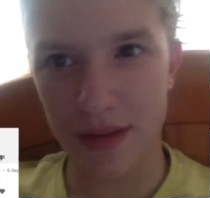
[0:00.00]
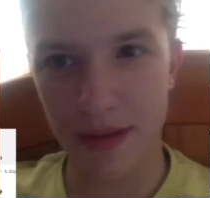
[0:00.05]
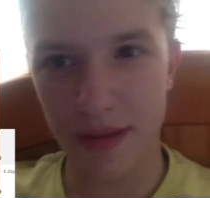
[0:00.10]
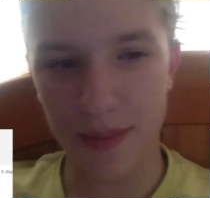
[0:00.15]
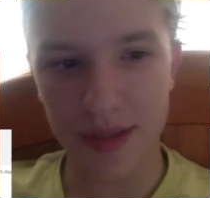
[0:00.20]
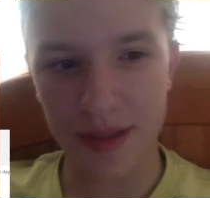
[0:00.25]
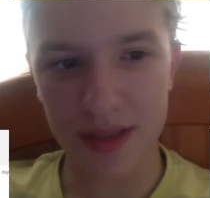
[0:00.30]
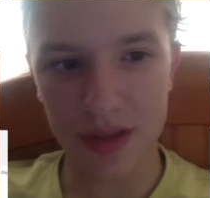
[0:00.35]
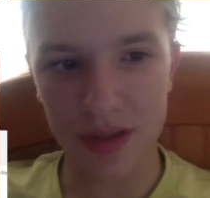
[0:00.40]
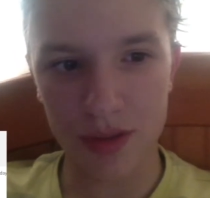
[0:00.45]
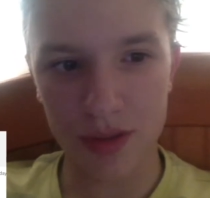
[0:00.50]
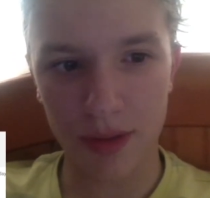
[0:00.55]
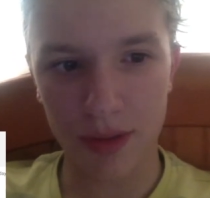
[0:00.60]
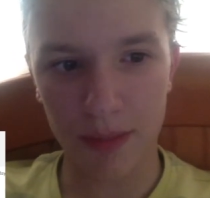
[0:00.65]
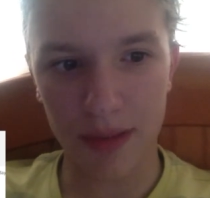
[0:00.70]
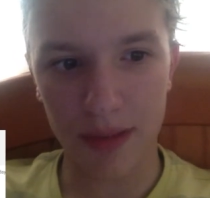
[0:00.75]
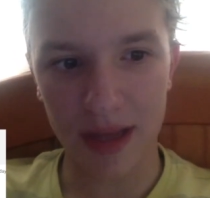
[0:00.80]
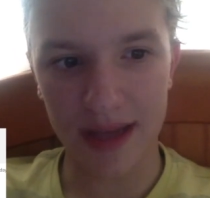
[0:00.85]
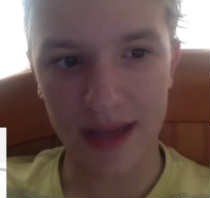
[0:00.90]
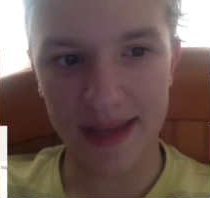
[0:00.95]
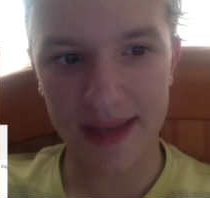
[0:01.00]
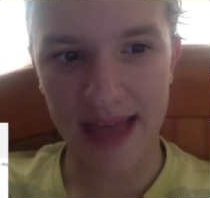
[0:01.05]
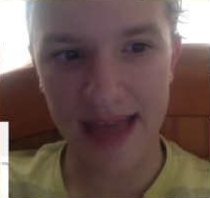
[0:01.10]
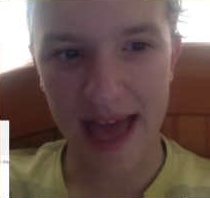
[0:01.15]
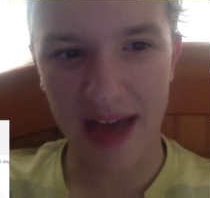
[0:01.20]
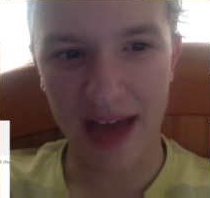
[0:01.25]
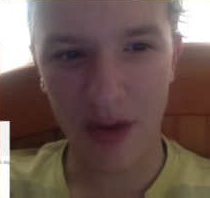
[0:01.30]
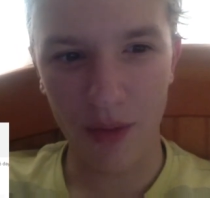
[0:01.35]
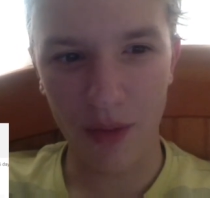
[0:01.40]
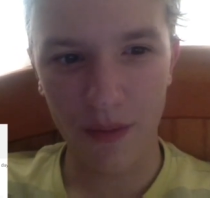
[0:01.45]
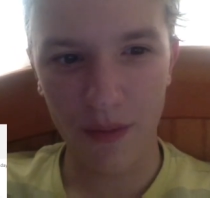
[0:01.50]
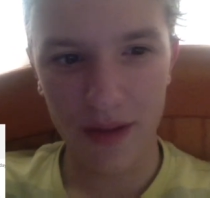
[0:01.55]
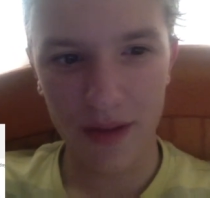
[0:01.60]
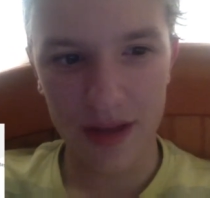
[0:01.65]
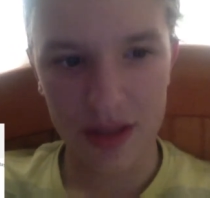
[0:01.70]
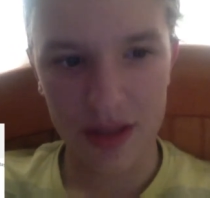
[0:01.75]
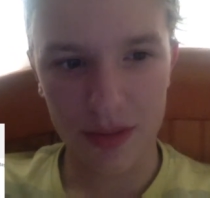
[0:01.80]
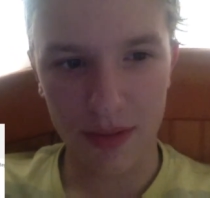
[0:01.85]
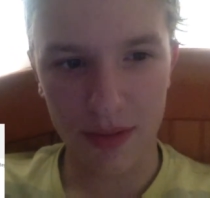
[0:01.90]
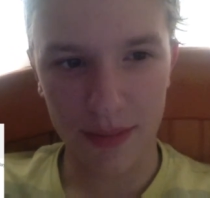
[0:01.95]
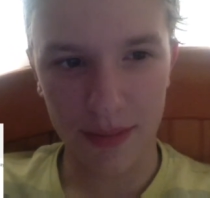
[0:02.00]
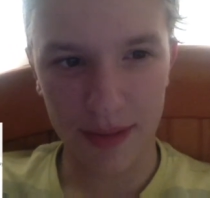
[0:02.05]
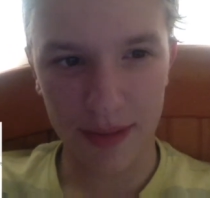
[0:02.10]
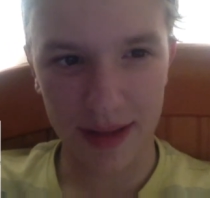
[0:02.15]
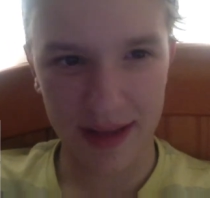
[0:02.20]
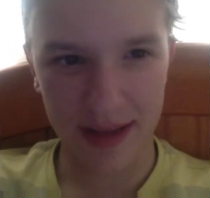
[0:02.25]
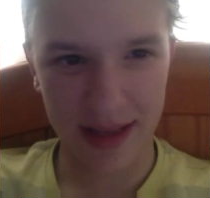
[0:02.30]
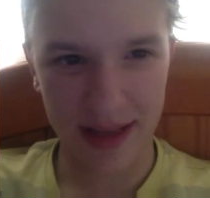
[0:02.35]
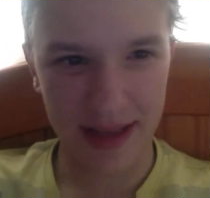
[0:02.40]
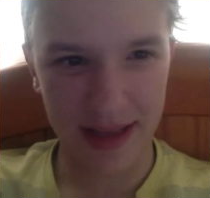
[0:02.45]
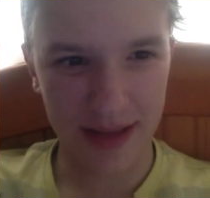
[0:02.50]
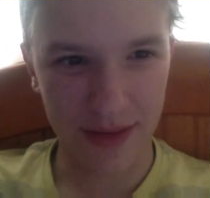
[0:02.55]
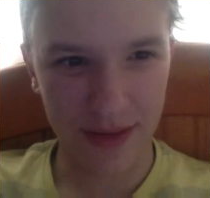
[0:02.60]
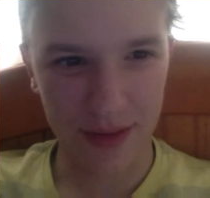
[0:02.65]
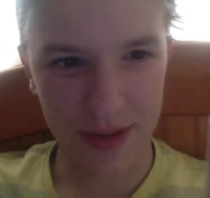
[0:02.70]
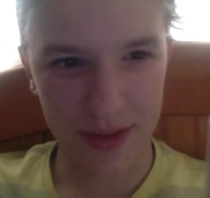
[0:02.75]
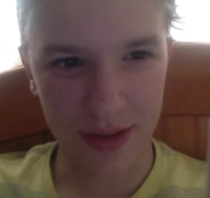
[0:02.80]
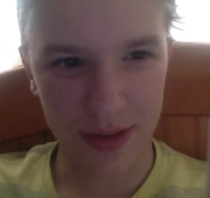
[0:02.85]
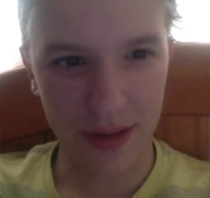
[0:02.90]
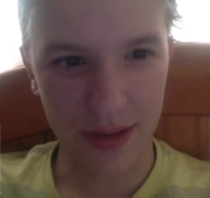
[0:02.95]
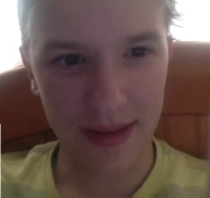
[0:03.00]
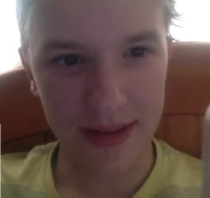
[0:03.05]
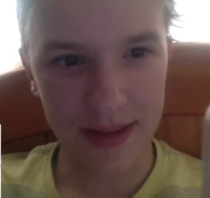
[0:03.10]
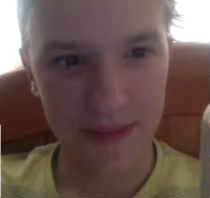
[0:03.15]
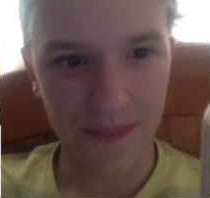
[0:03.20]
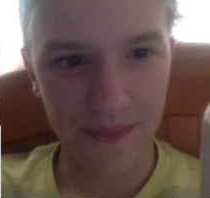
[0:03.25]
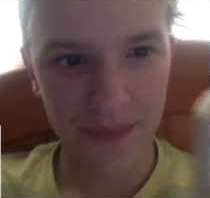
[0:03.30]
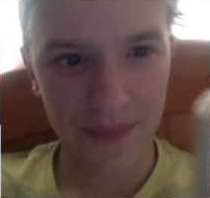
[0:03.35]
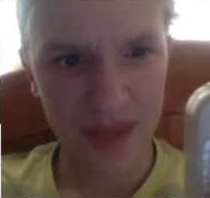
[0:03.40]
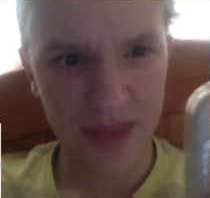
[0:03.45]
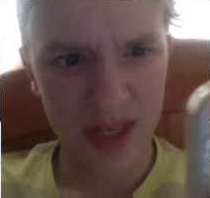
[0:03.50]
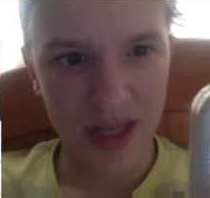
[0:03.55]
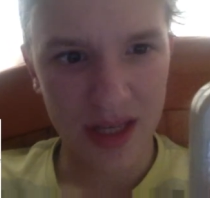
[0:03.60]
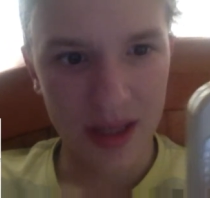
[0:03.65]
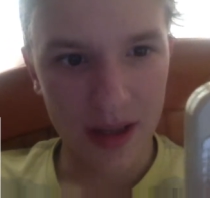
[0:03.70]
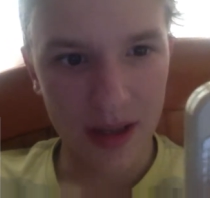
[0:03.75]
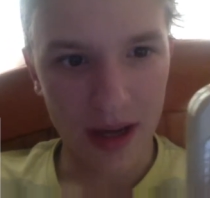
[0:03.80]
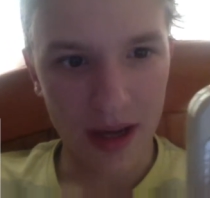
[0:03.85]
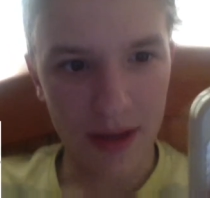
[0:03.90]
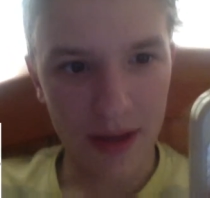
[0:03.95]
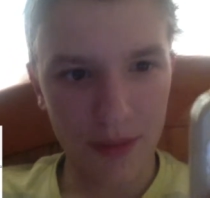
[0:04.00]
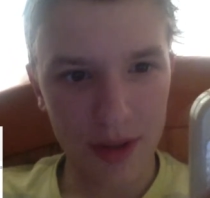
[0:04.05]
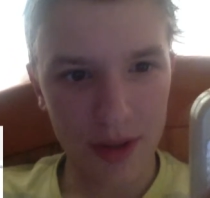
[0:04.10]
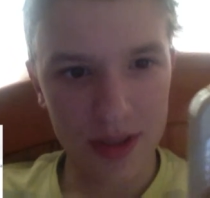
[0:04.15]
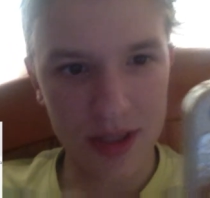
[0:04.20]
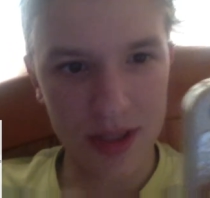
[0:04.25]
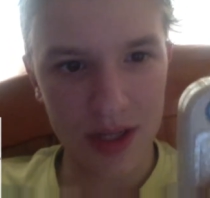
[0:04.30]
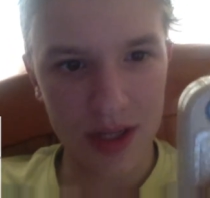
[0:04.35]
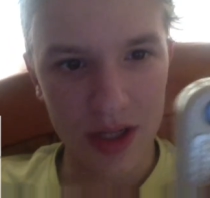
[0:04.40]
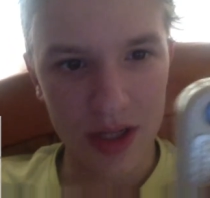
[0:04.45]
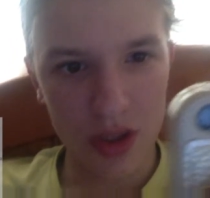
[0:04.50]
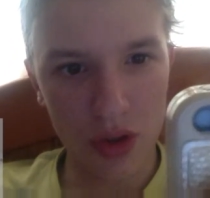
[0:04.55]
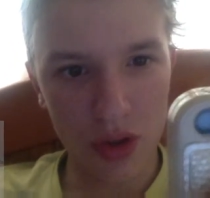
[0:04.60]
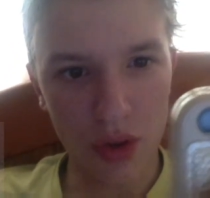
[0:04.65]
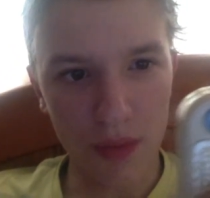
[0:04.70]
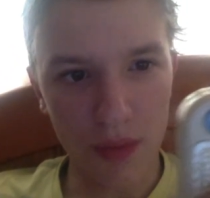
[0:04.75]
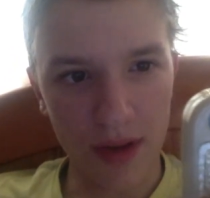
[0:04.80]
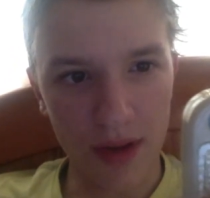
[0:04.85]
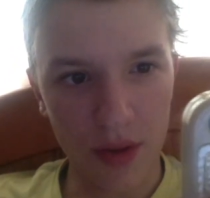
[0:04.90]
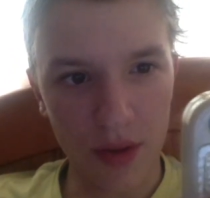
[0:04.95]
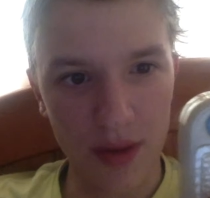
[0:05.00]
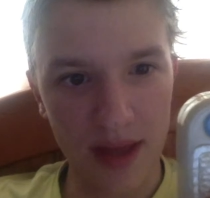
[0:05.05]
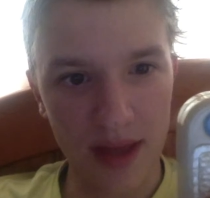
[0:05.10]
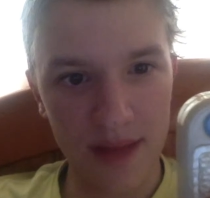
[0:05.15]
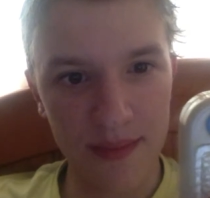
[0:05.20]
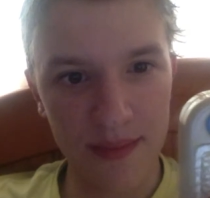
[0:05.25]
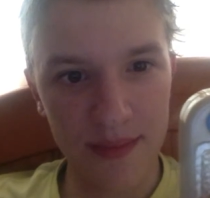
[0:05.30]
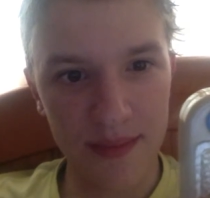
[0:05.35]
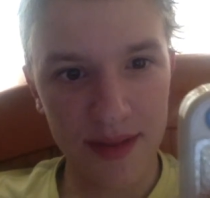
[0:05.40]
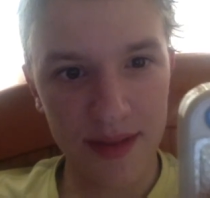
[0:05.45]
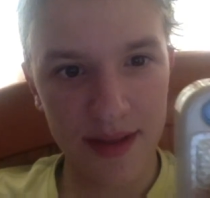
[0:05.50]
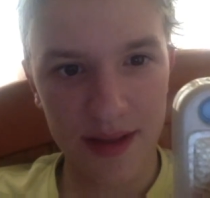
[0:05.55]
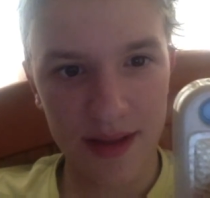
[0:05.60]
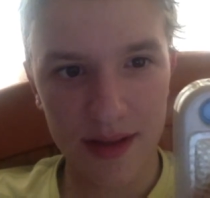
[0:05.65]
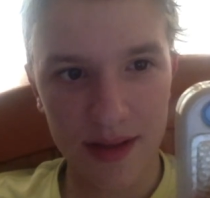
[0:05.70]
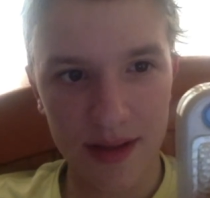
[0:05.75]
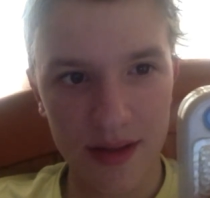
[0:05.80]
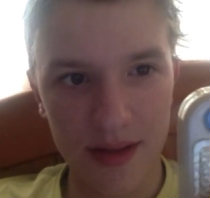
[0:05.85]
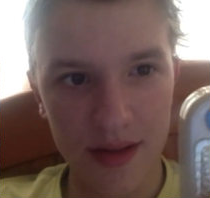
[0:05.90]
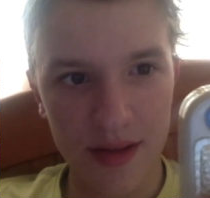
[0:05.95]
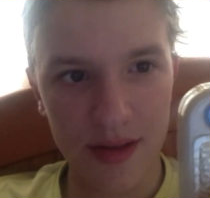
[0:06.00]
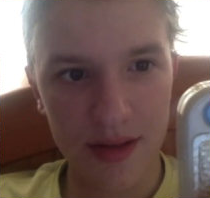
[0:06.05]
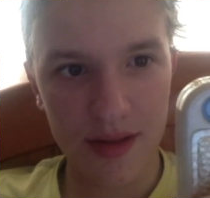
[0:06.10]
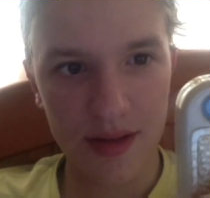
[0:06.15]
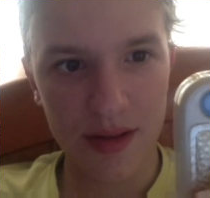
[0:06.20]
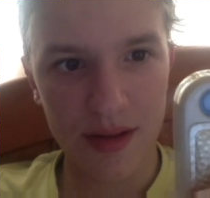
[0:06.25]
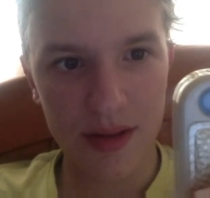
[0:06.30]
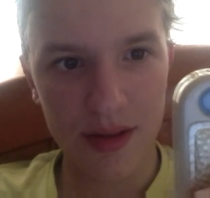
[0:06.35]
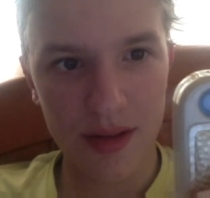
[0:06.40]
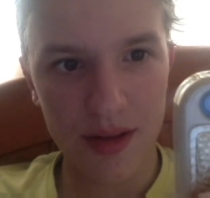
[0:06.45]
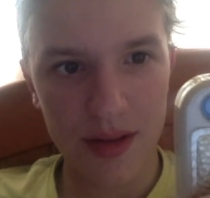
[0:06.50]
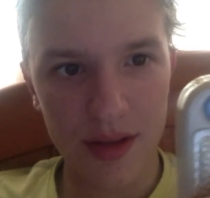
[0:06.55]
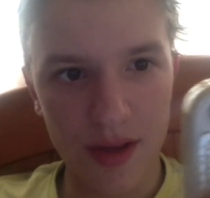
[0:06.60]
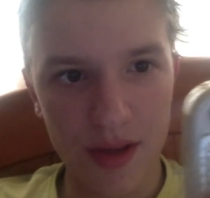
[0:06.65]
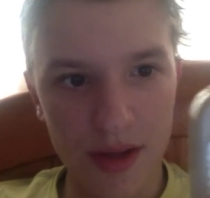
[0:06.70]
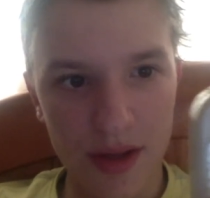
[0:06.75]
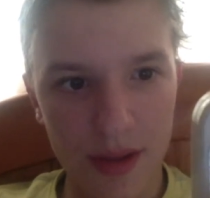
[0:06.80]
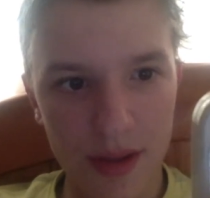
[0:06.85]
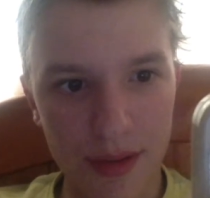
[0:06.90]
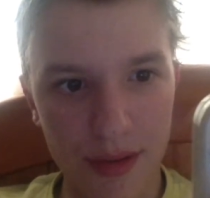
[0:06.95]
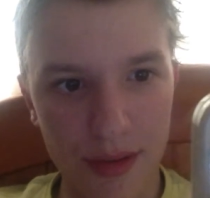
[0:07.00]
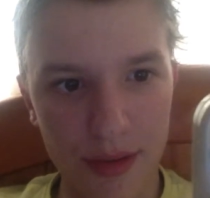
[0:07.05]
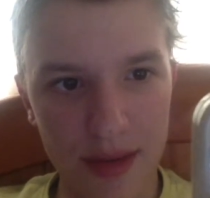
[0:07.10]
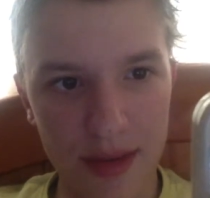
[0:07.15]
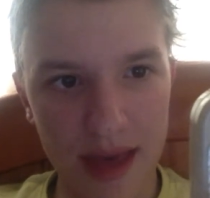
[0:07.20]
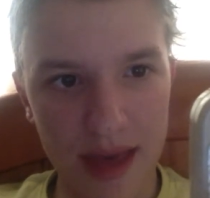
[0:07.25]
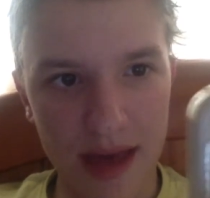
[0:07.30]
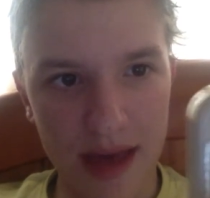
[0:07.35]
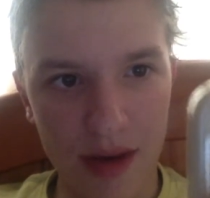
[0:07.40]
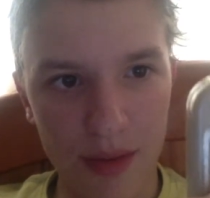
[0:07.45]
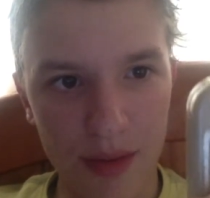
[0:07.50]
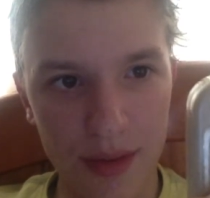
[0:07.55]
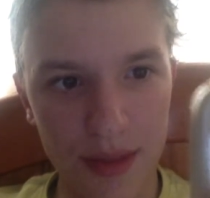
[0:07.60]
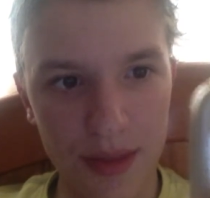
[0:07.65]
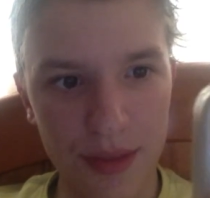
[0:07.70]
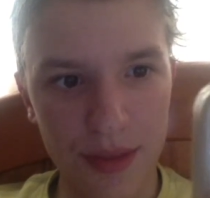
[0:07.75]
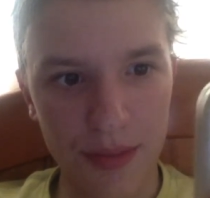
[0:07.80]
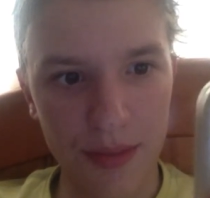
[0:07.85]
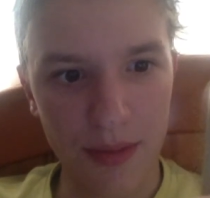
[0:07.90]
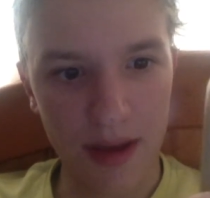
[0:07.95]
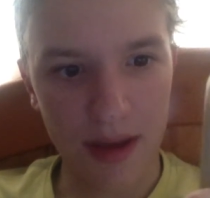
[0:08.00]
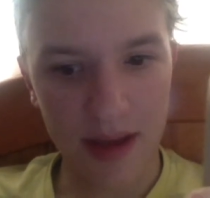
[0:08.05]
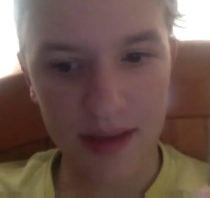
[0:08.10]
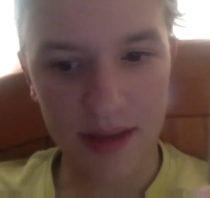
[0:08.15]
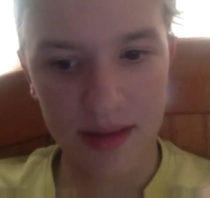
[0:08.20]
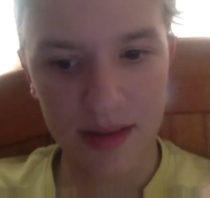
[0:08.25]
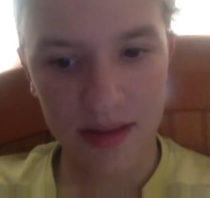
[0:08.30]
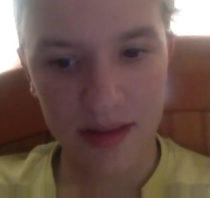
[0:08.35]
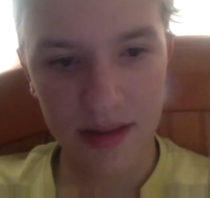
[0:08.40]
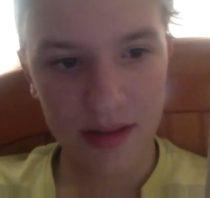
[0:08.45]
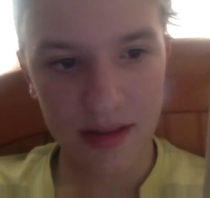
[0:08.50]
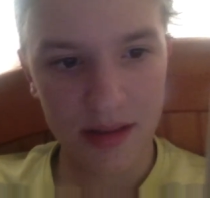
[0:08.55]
button to reply now. To reply again, I don't do that. I wrote, "You're welcome." So now, this one